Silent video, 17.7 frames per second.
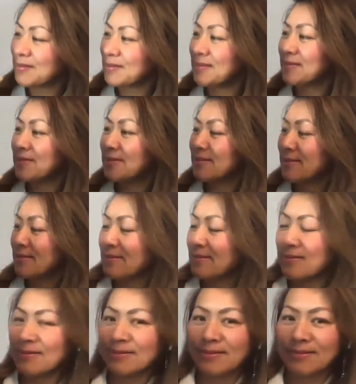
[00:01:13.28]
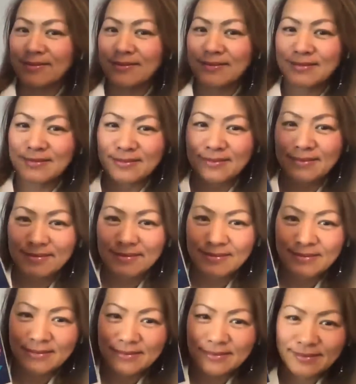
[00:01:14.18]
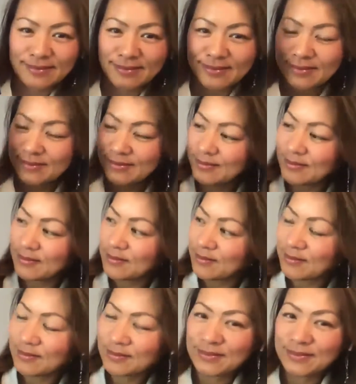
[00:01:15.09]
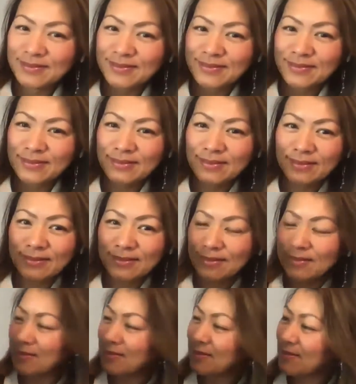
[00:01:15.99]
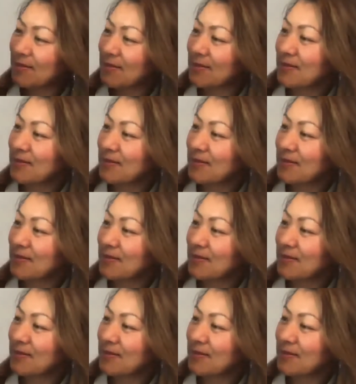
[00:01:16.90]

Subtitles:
No one is speaking in this clip.